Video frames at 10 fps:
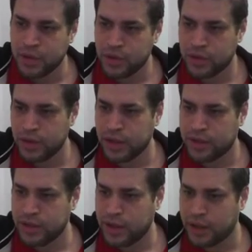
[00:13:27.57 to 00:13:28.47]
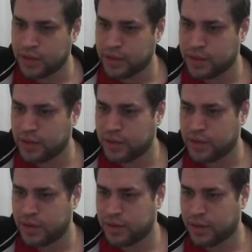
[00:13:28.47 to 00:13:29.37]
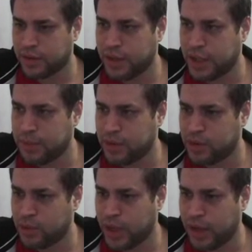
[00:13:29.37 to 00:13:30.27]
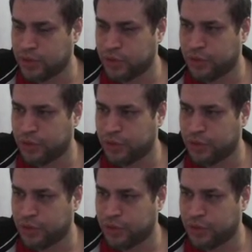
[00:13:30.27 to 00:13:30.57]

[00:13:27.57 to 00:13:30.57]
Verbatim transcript: So that's it, that's, the, these are the enemies you have to